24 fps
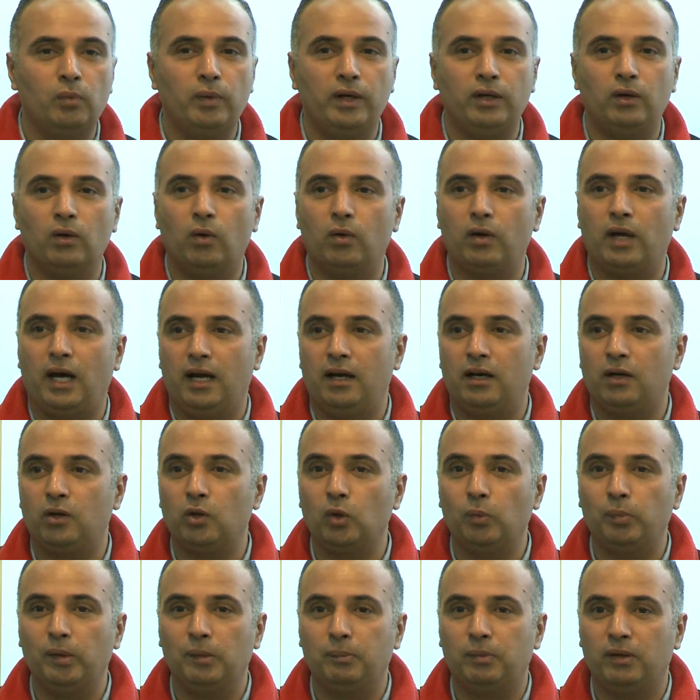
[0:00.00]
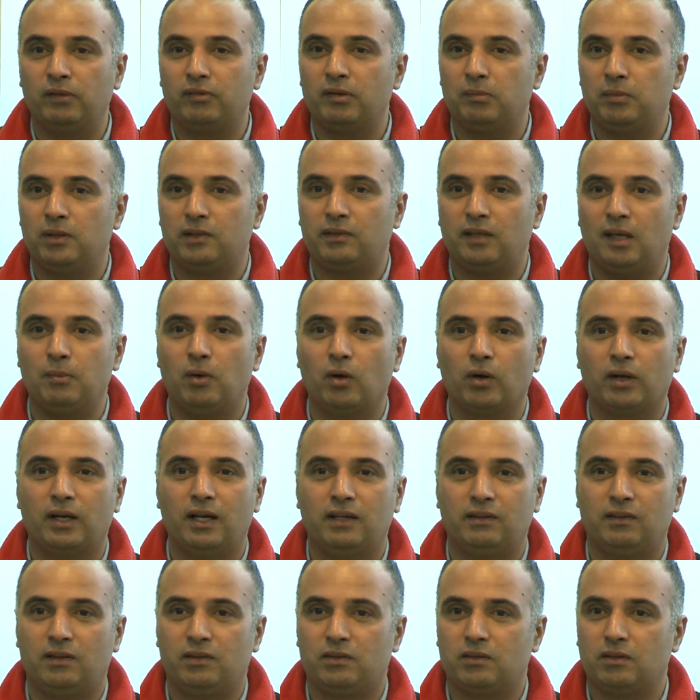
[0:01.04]
we don't hire two people from the same
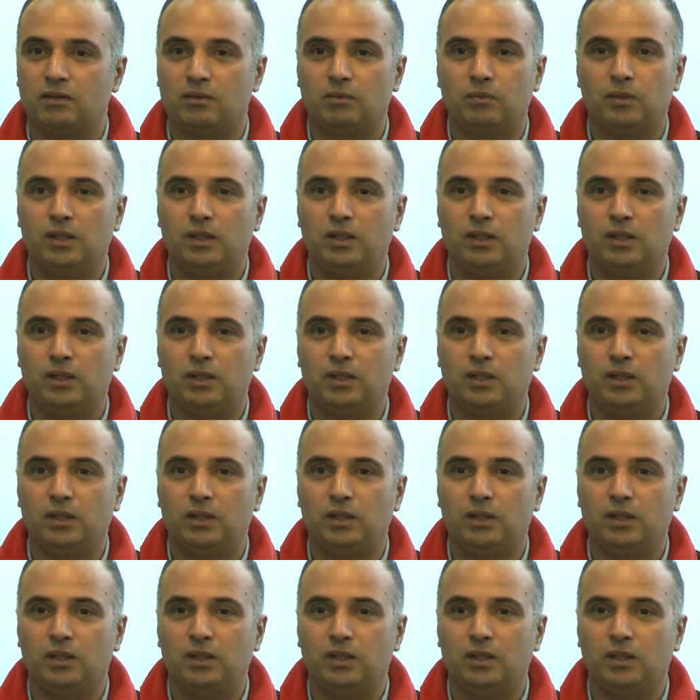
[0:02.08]
organization.